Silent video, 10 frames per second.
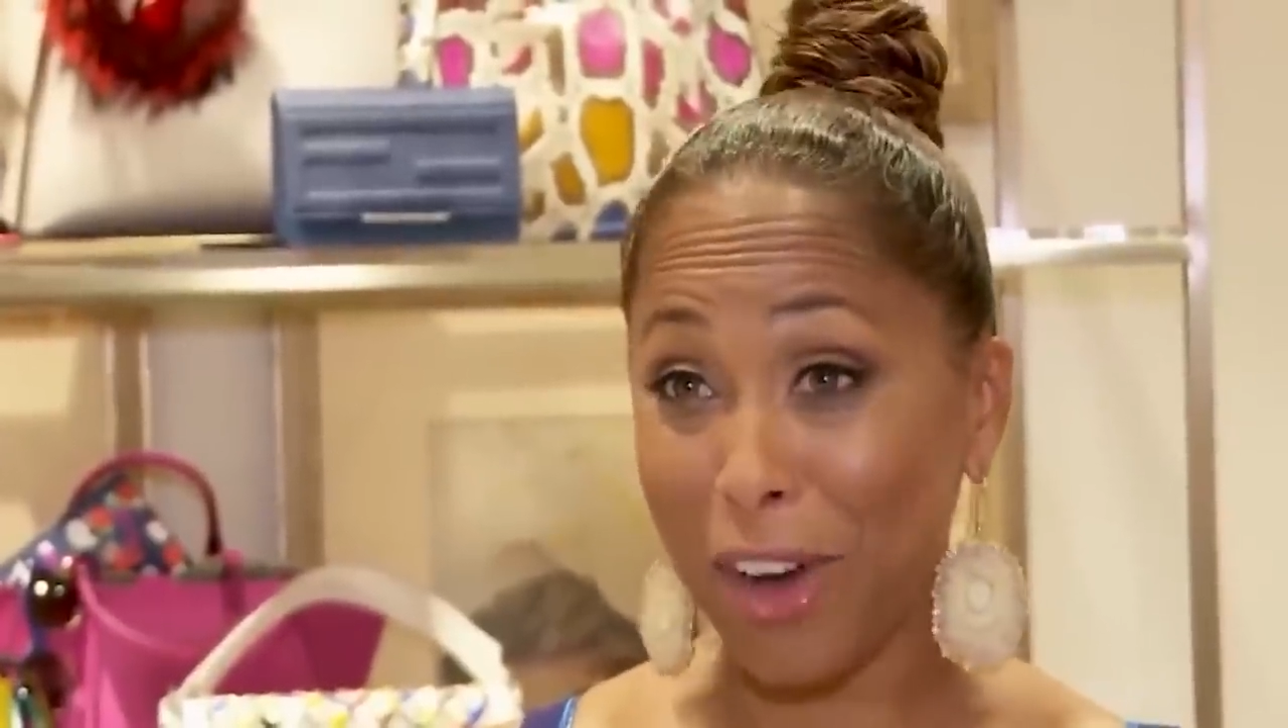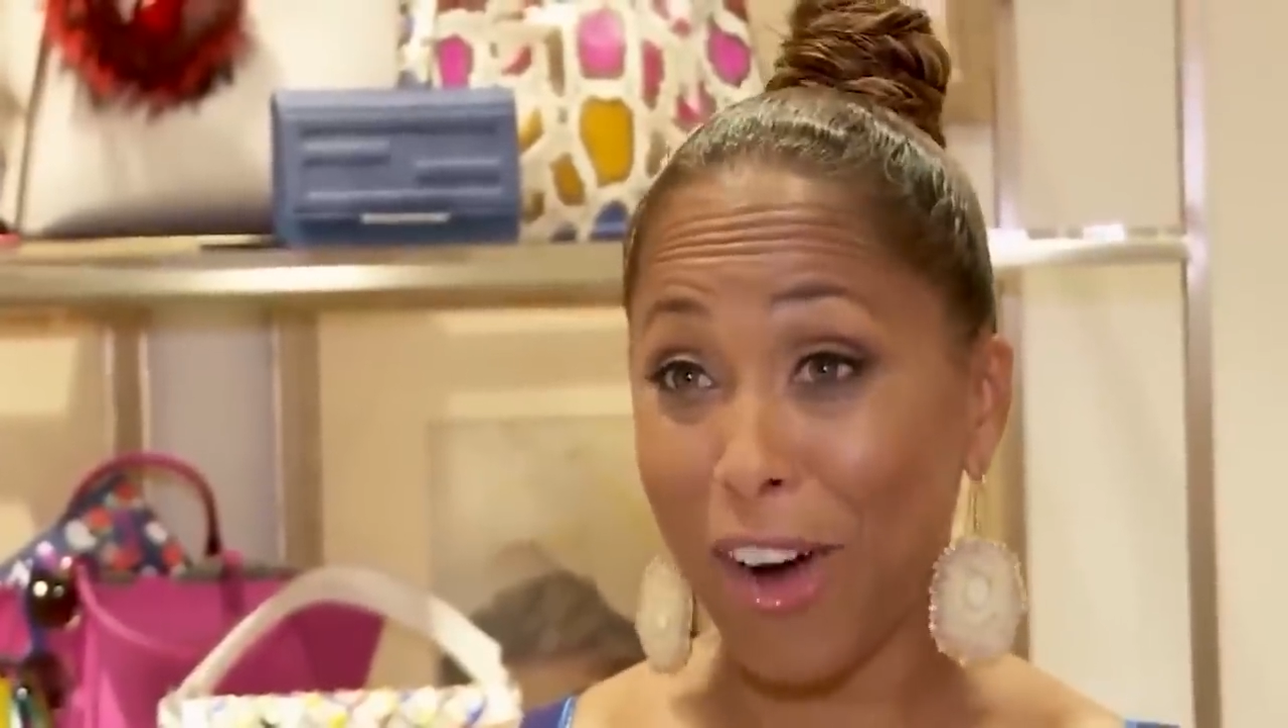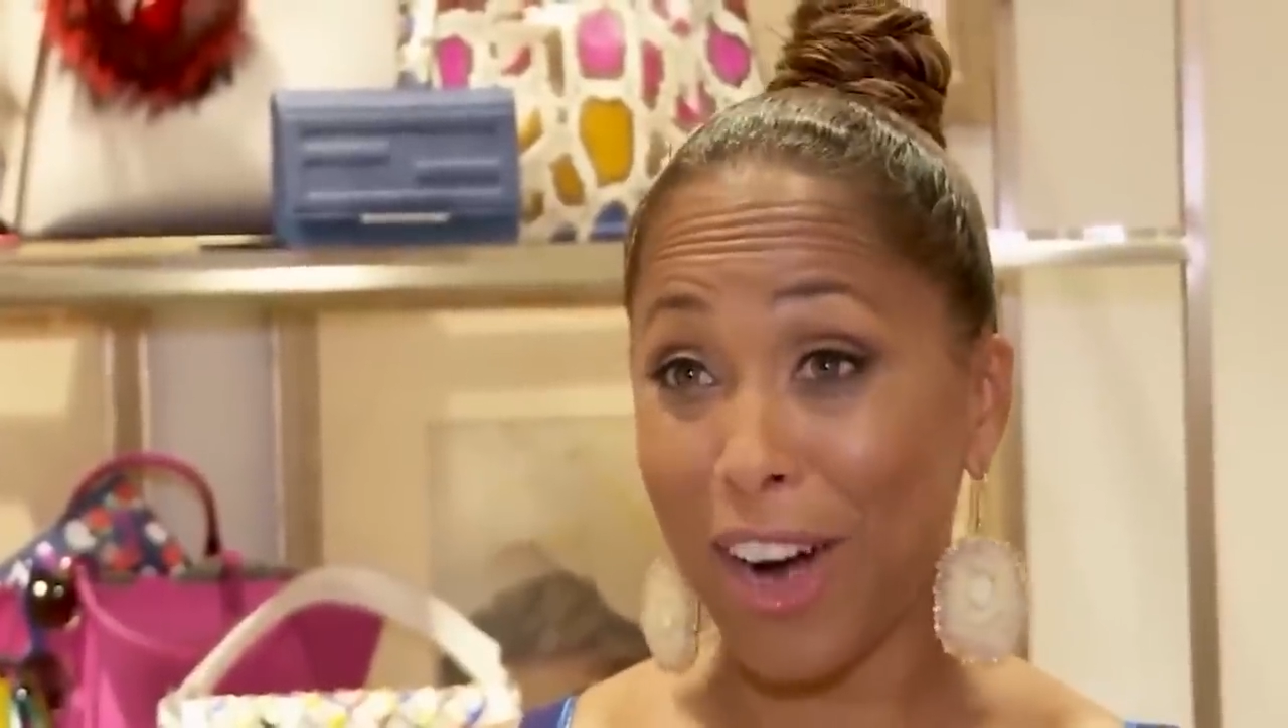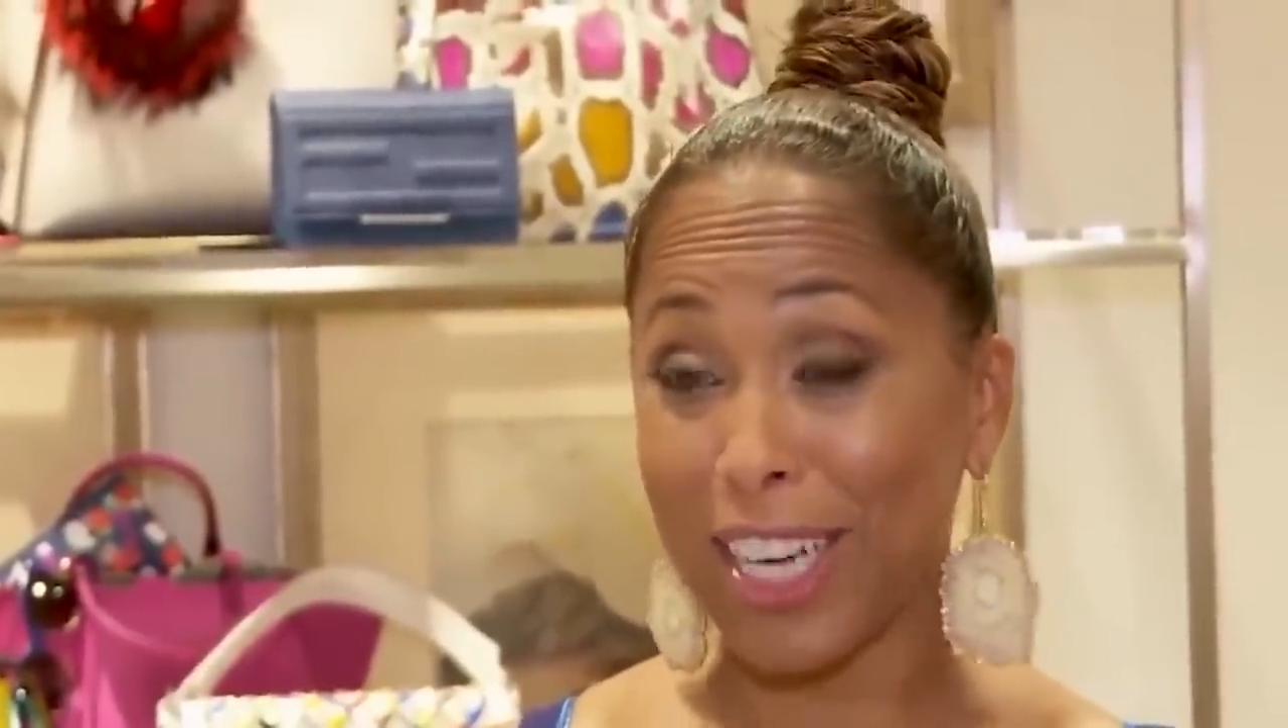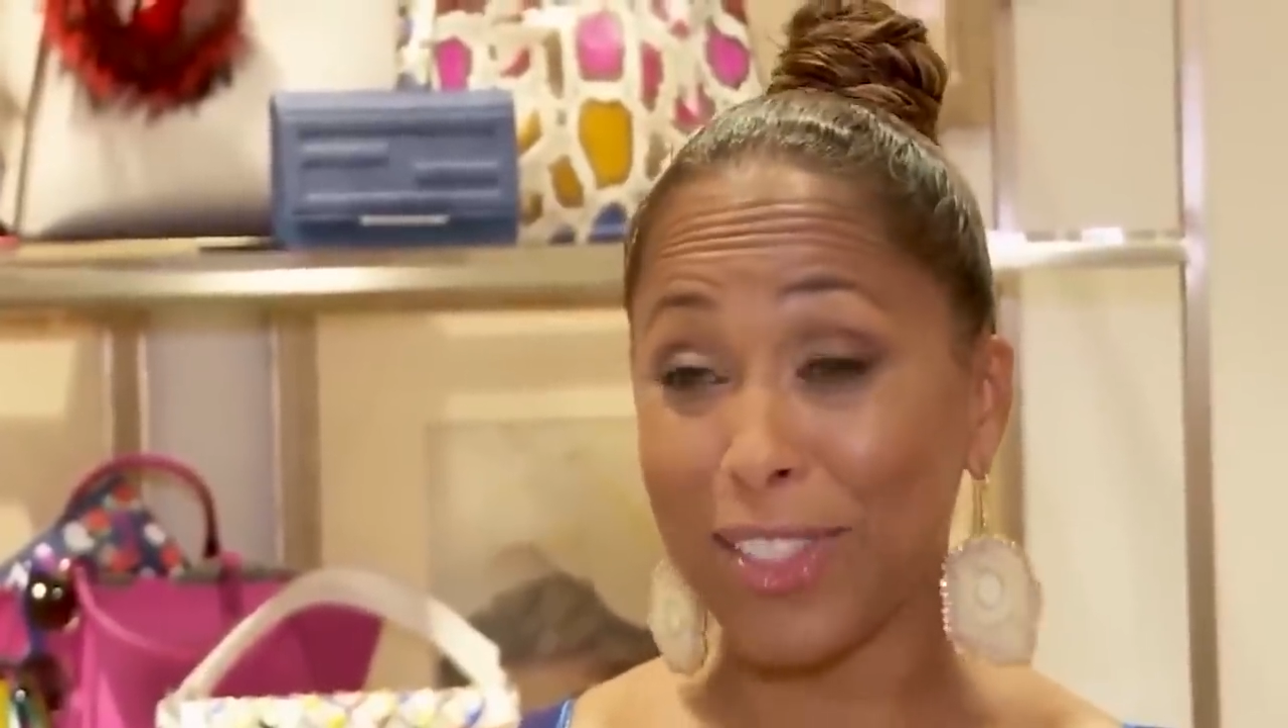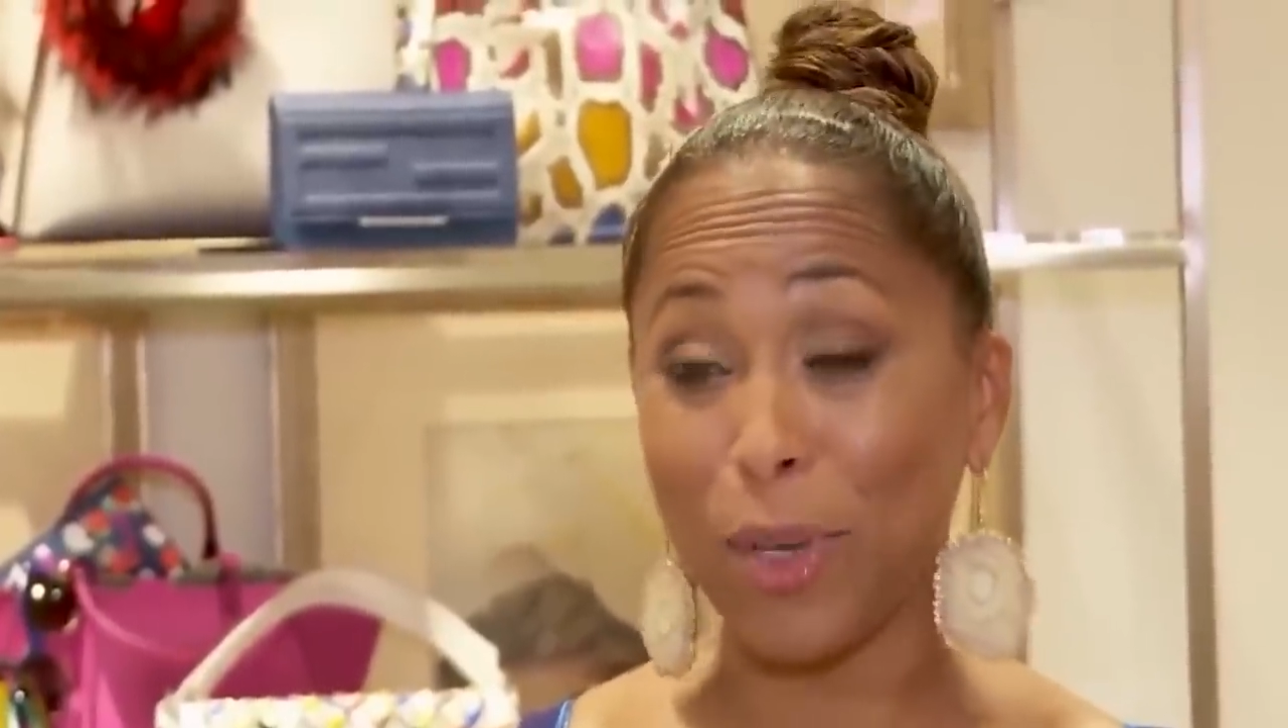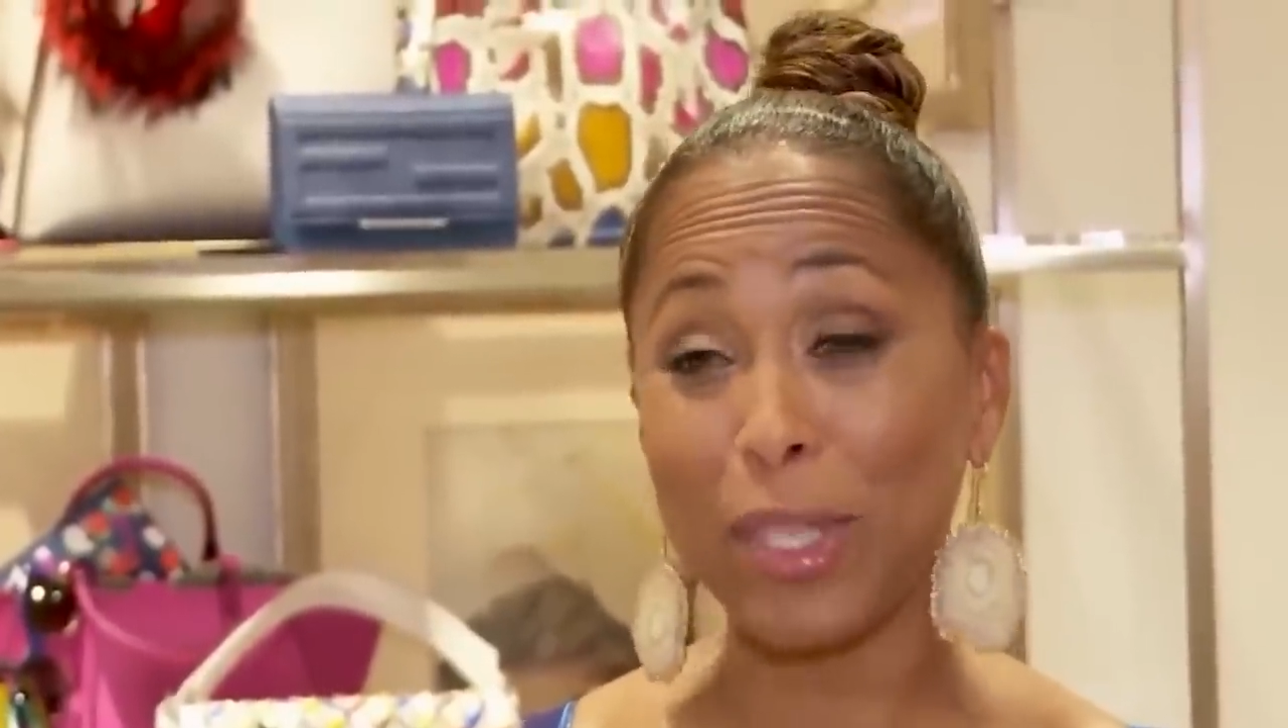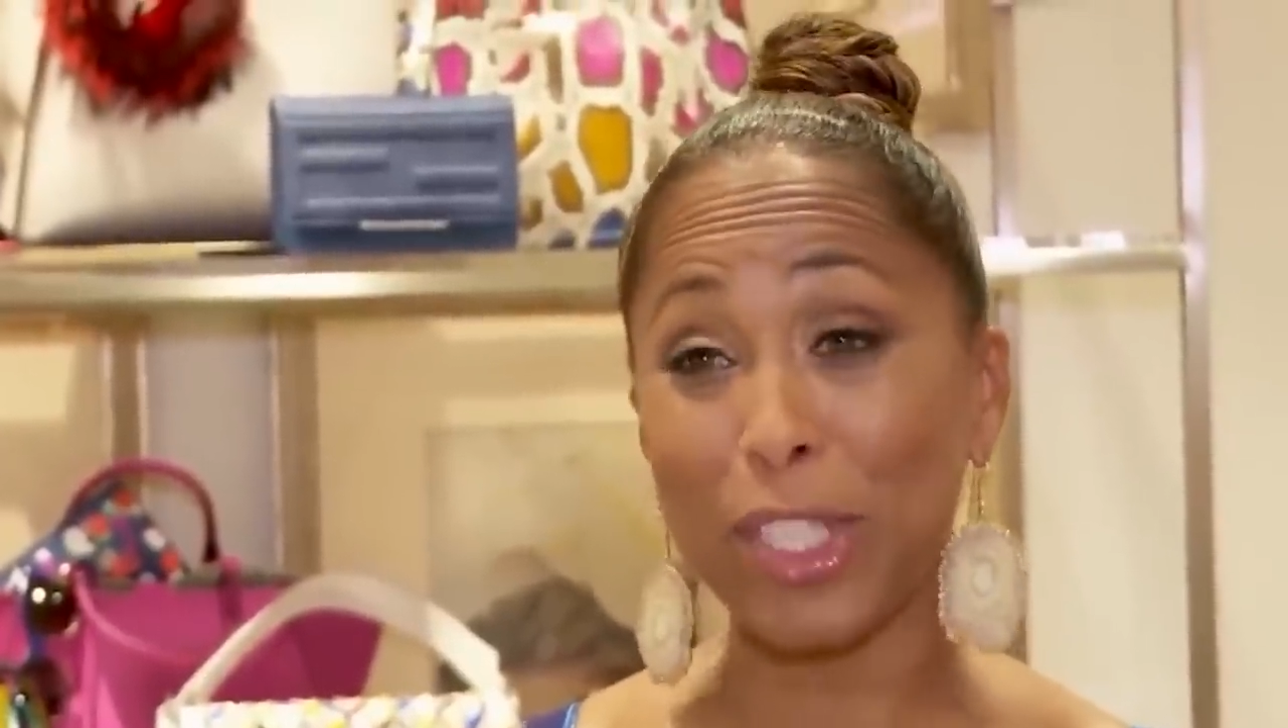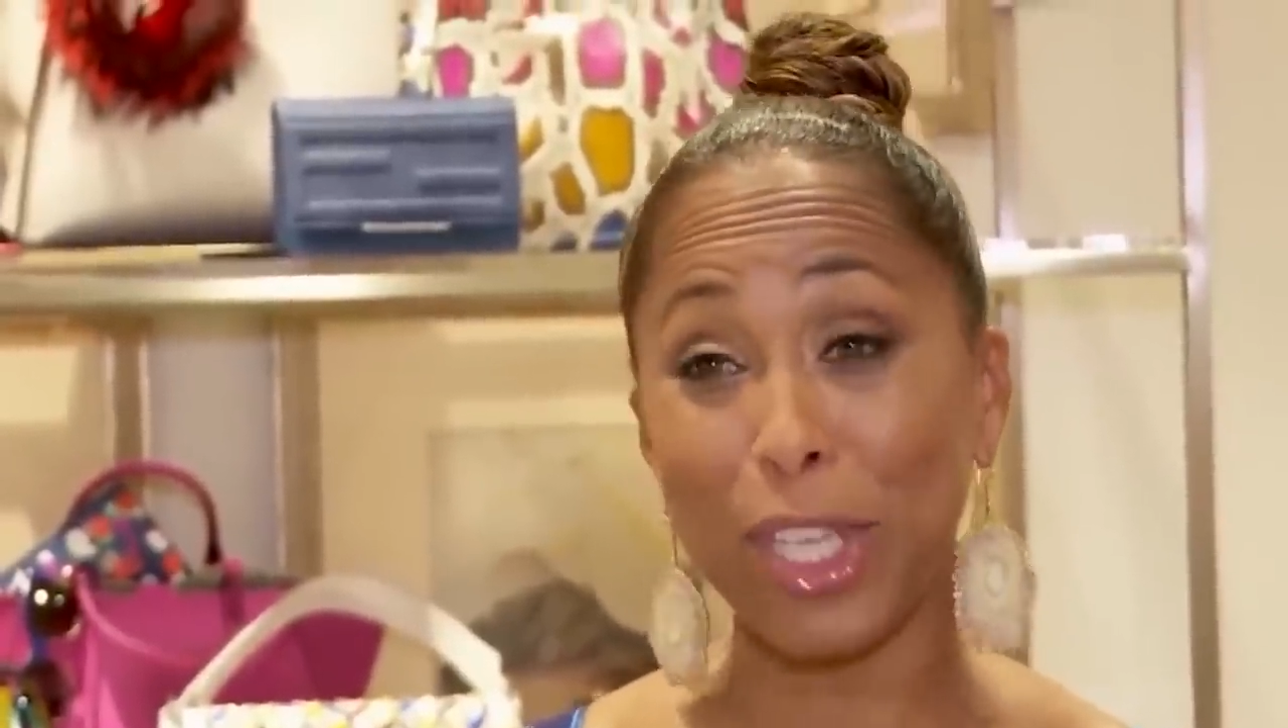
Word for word: it's just crazy